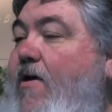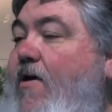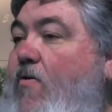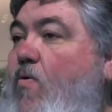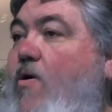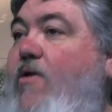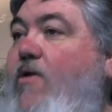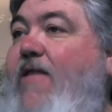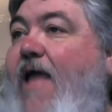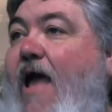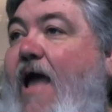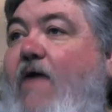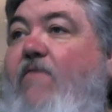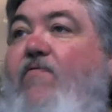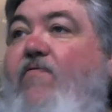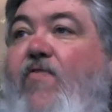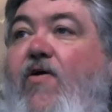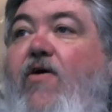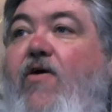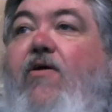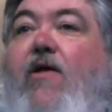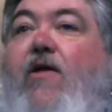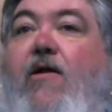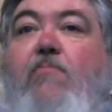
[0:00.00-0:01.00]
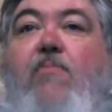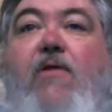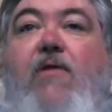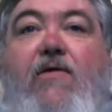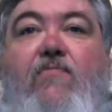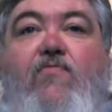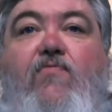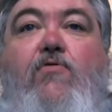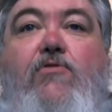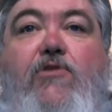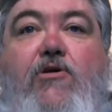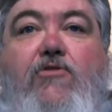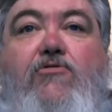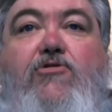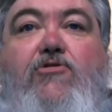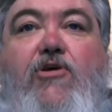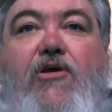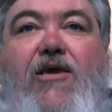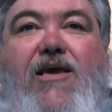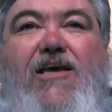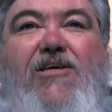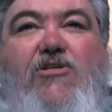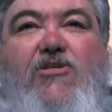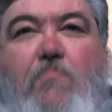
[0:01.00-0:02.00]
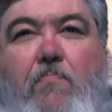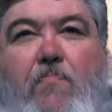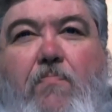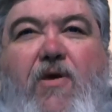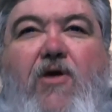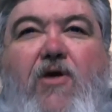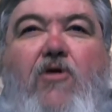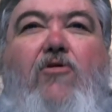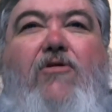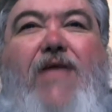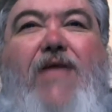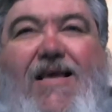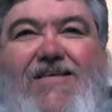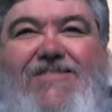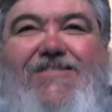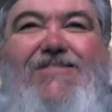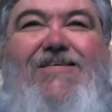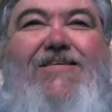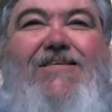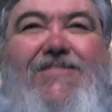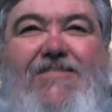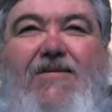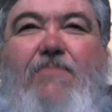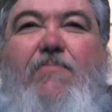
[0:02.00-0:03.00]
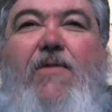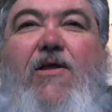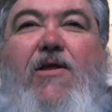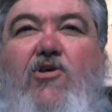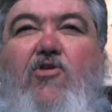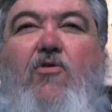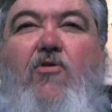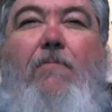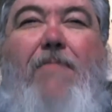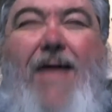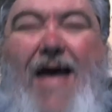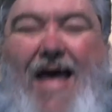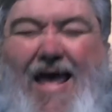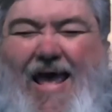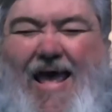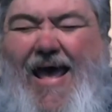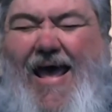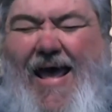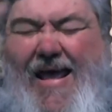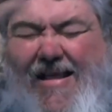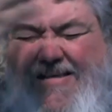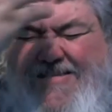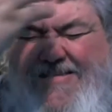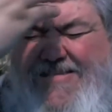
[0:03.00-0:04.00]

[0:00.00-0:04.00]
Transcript: what doubt, fear, and unbelief will do to you, is build a system in your mind.